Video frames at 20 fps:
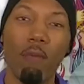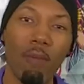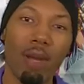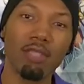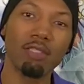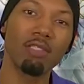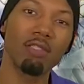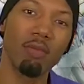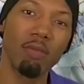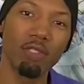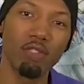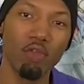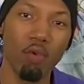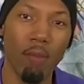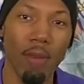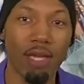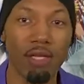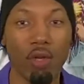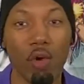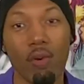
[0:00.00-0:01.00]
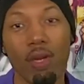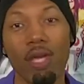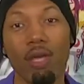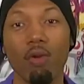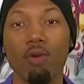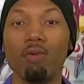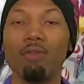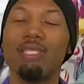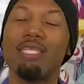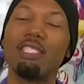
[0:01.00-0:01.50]
for Monster Musume no
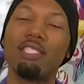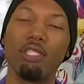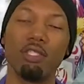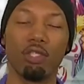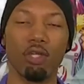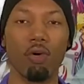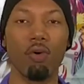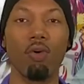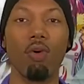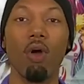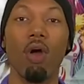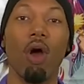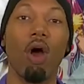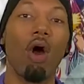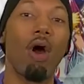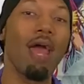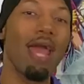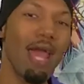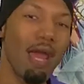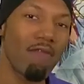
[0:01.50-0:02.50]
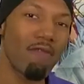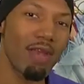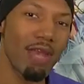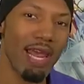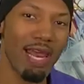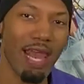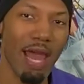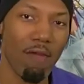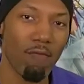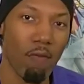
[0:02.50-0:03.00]
Iru Nichijou,
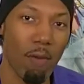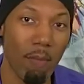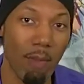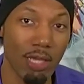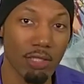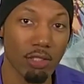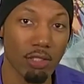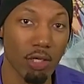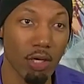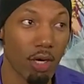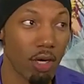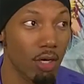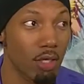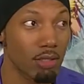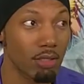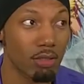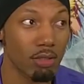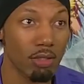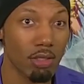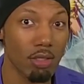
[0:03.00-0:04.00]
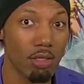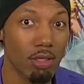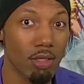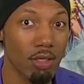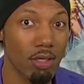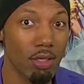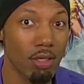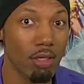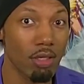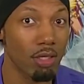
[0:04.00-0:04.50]
Everyday Life with Monster Girls,
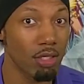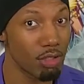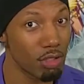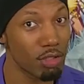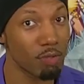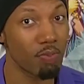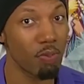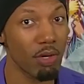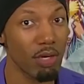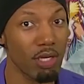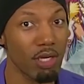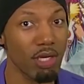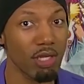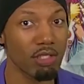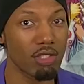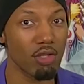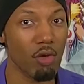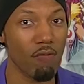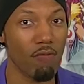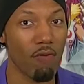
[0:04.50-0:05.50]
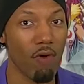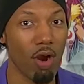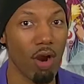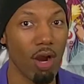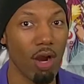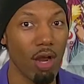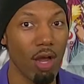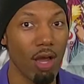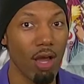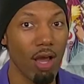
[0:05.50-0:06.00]
it's just pretty good so
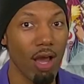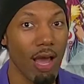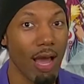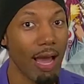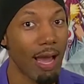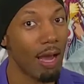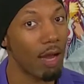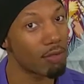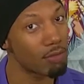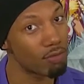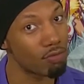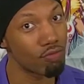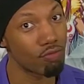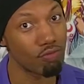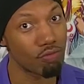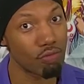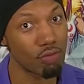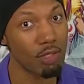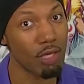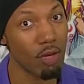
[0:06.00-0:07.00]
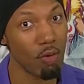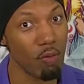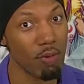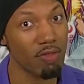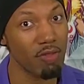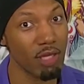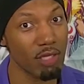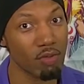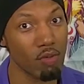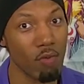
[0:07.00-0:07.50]
far. I'll stick
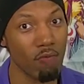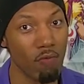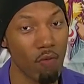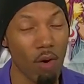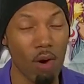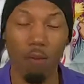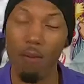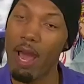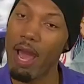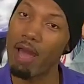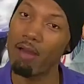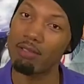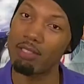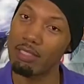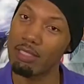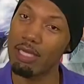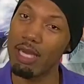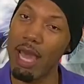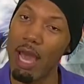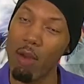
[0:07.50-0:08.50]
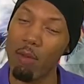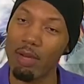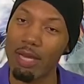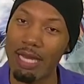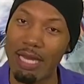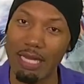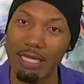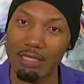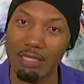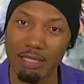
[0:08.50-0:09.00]
with this one for a while, see how
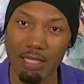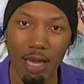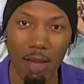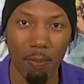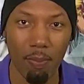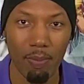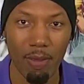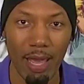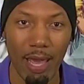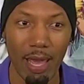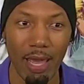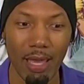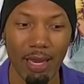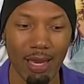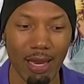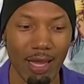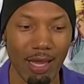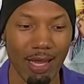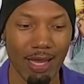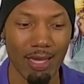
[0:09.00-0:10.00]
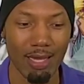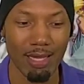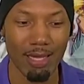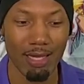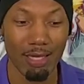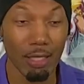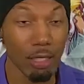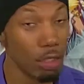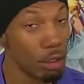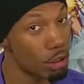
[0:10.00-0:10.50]
it ends up, and
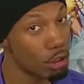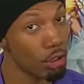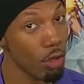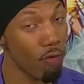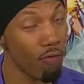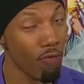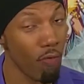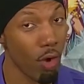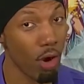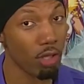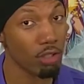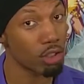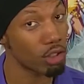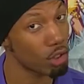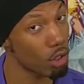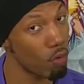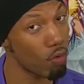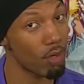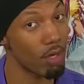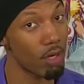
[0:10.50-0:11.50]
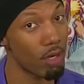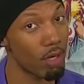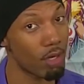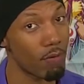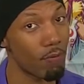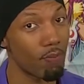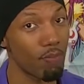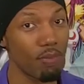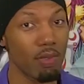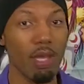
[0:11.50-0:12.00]
so far, so
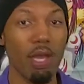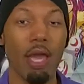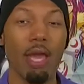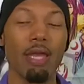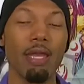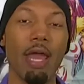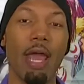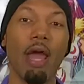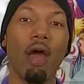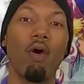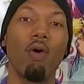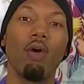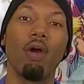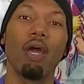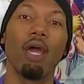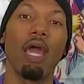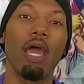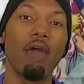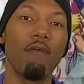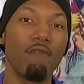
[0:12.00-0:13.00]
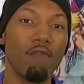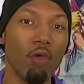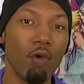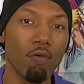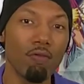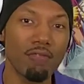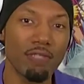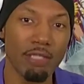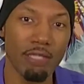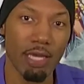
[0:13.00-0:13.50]
good. Now, if
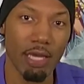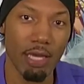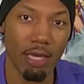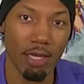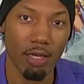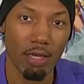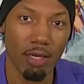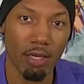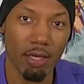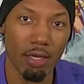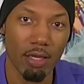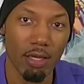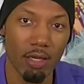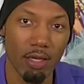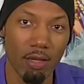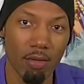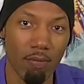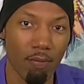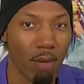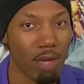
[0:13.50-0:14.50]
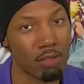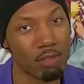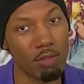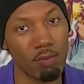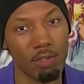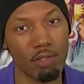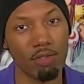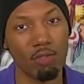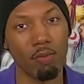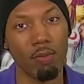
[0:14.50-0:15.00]
you've seen
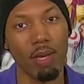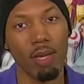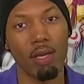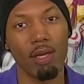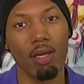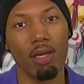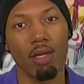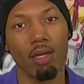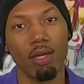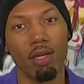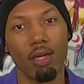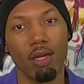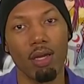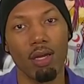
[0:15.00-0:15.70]
Monster Musume,